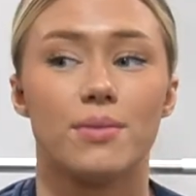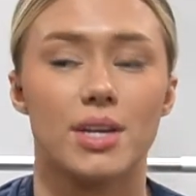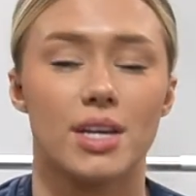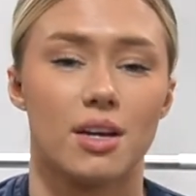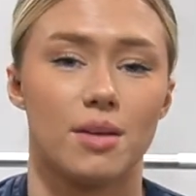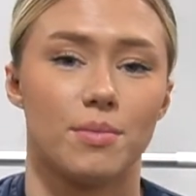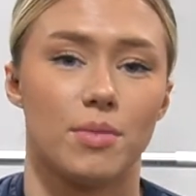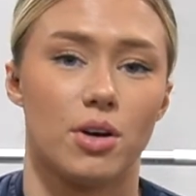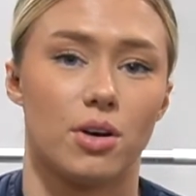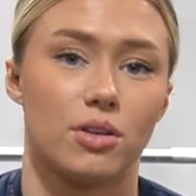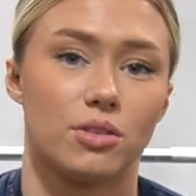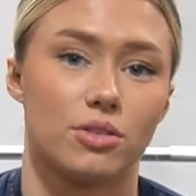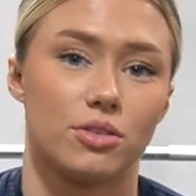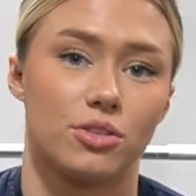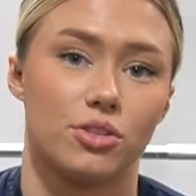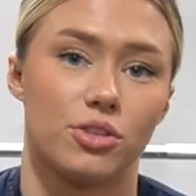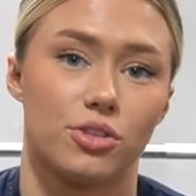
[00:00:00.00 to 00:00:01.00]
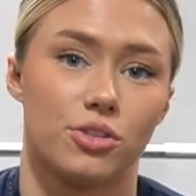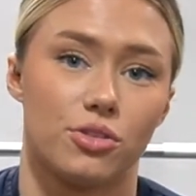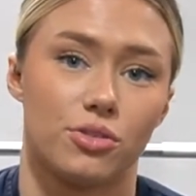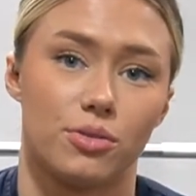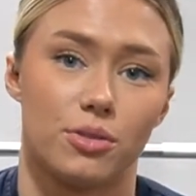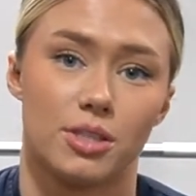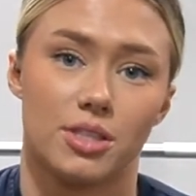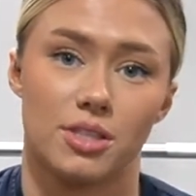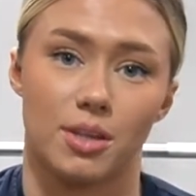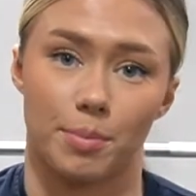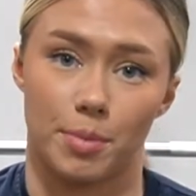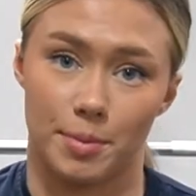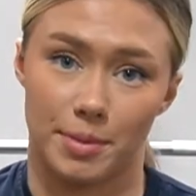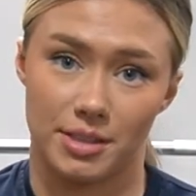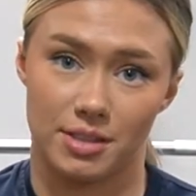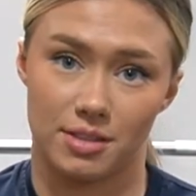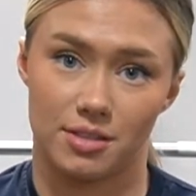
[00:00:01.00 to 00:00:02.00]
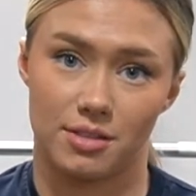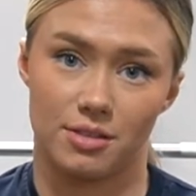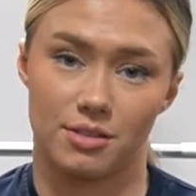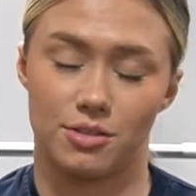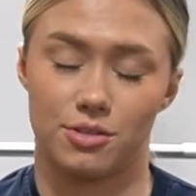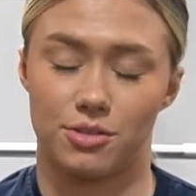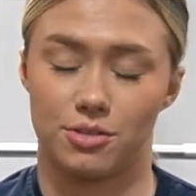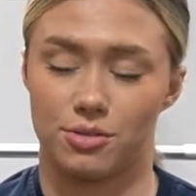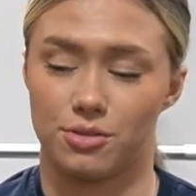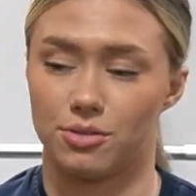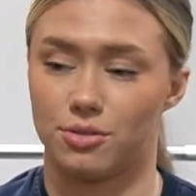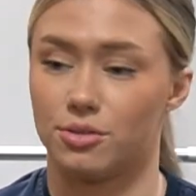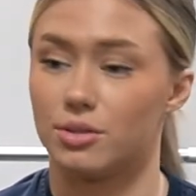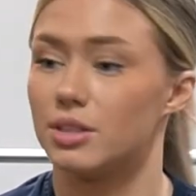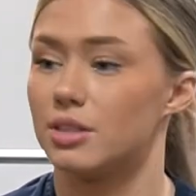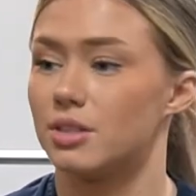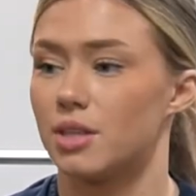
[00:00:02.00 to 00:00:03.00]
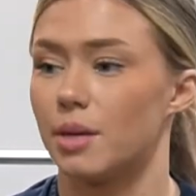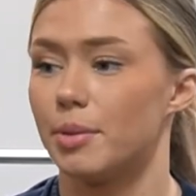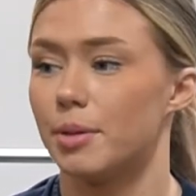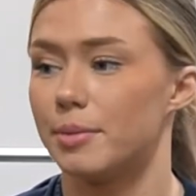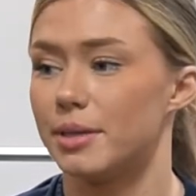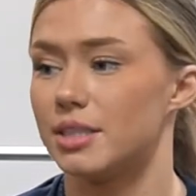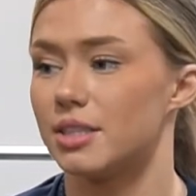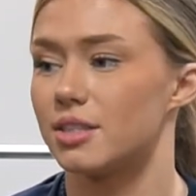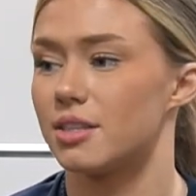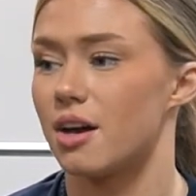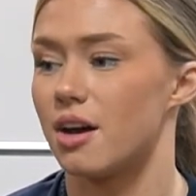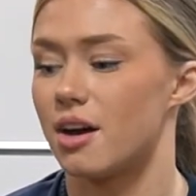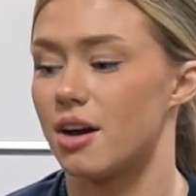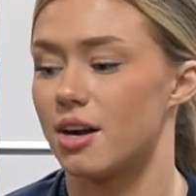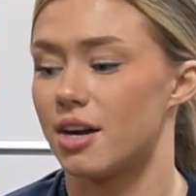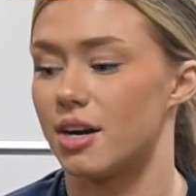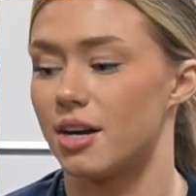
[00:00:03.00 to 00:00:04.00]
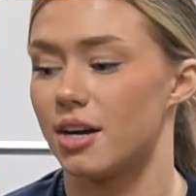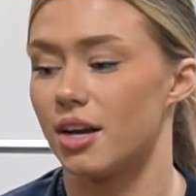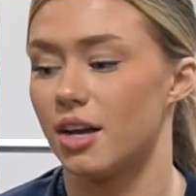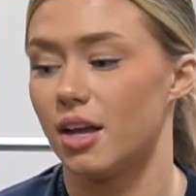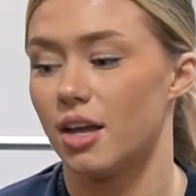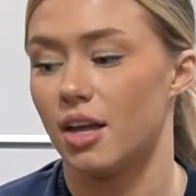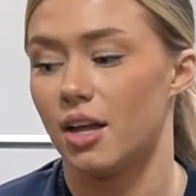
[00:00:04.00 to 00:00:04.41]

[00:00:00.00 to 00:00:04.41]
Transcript: then we come on to supplements. So supplements are,